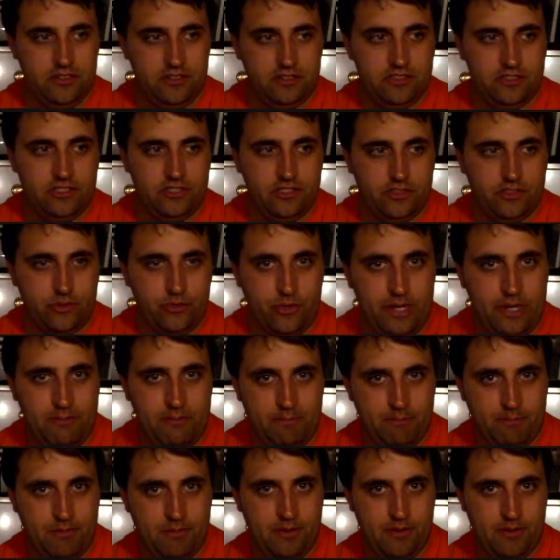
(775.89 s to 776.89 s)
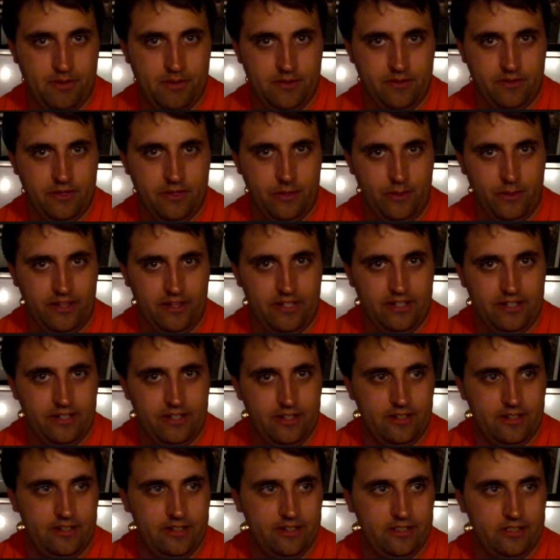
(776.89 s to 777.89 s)
strip during
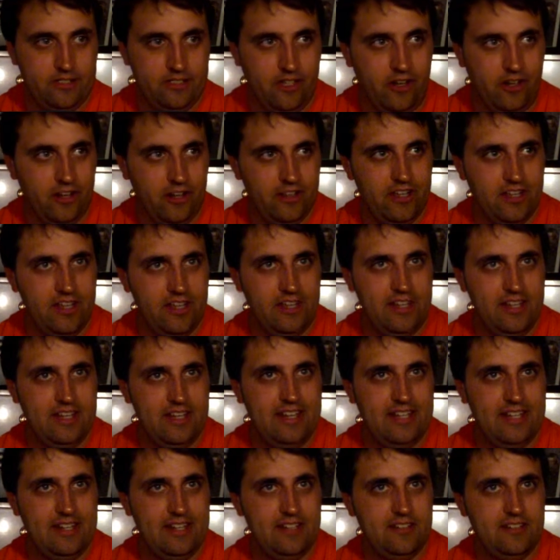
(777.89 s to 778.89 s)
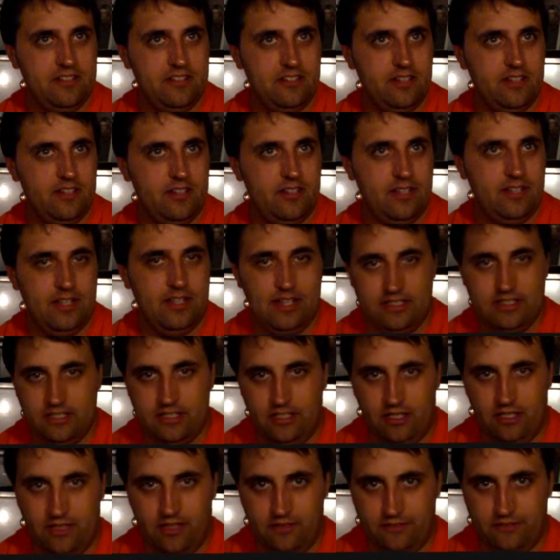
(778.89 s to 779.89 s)
the song, and then
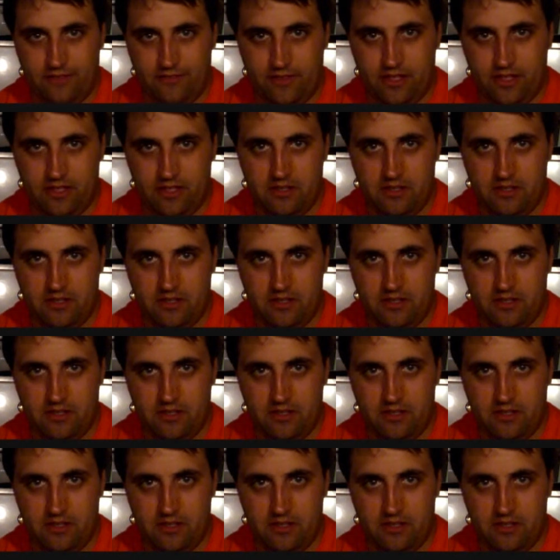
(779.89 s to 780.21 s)
Hasselhoff